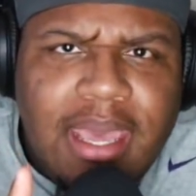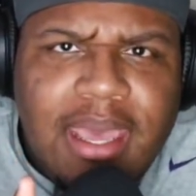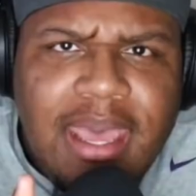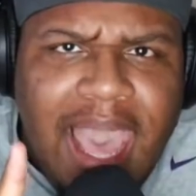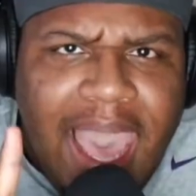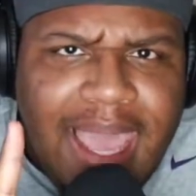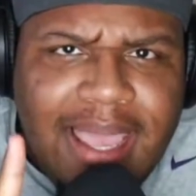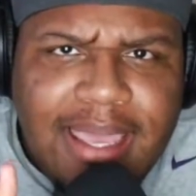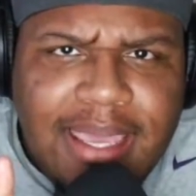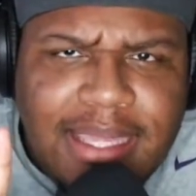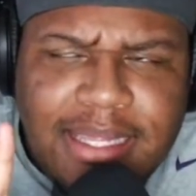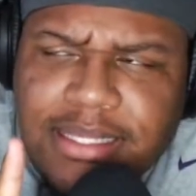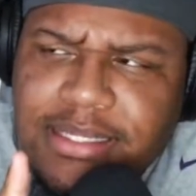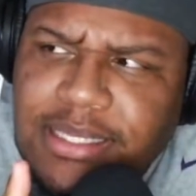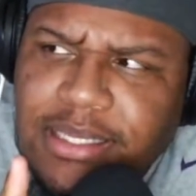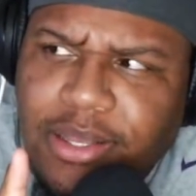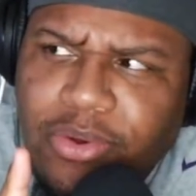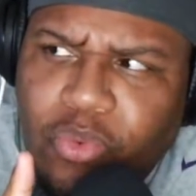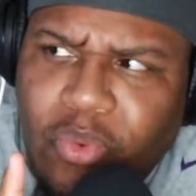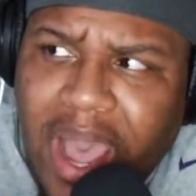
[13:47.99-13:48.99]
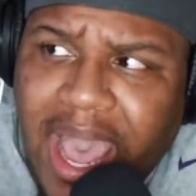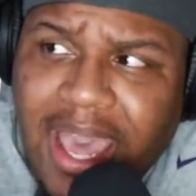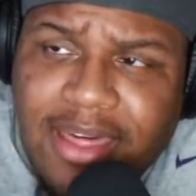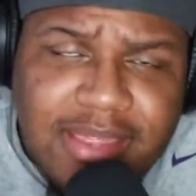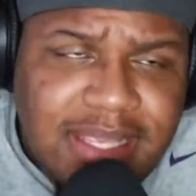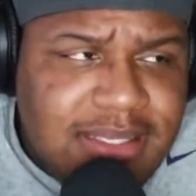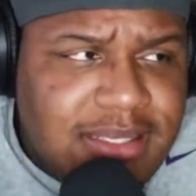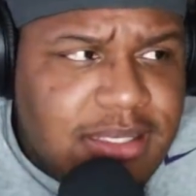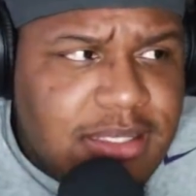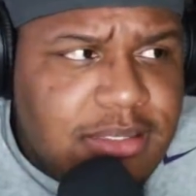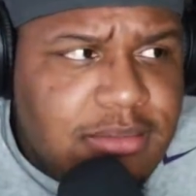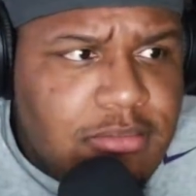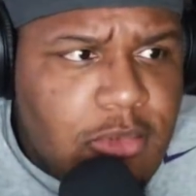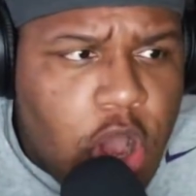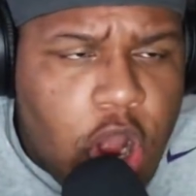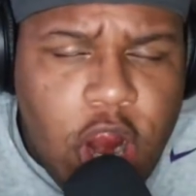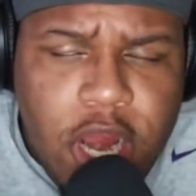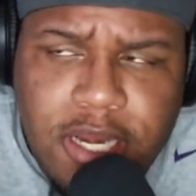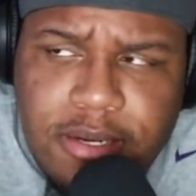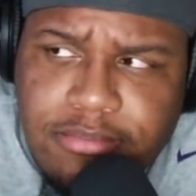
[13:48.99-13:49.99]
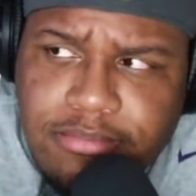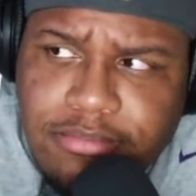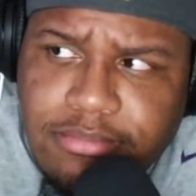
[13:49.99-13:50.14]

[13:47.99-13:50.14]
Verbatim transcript: I can get into why this is art